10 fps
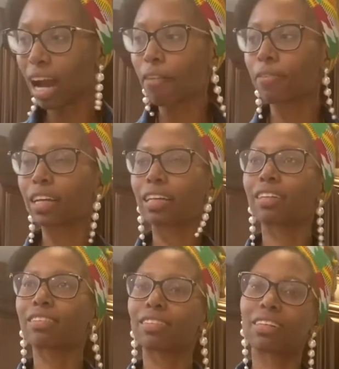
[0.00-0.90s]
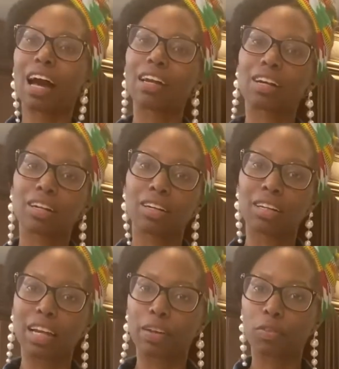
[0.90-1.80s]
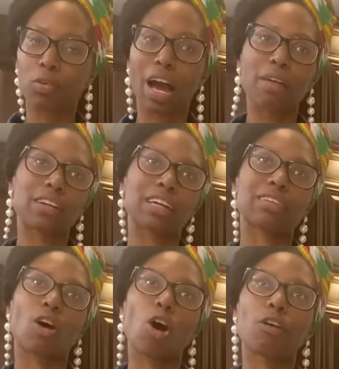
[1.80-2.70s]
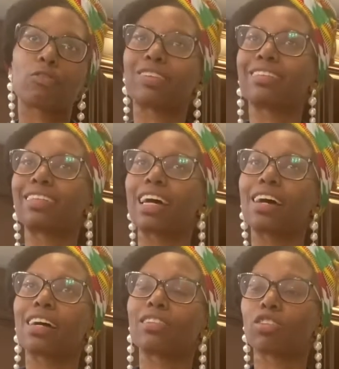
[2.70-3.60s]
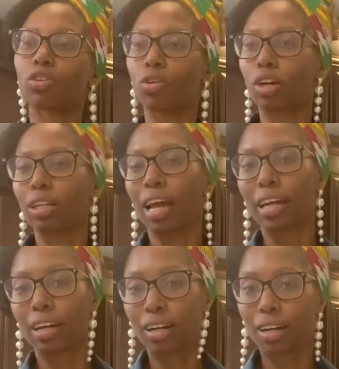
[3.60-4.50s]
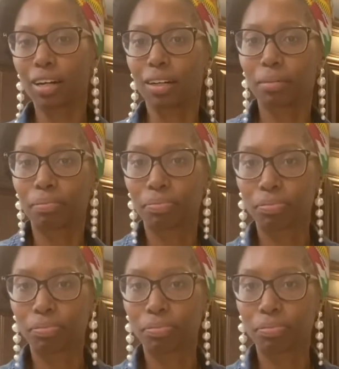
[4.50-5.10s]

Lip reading: I feel like this is kind of good, like if you have like an office desk or like a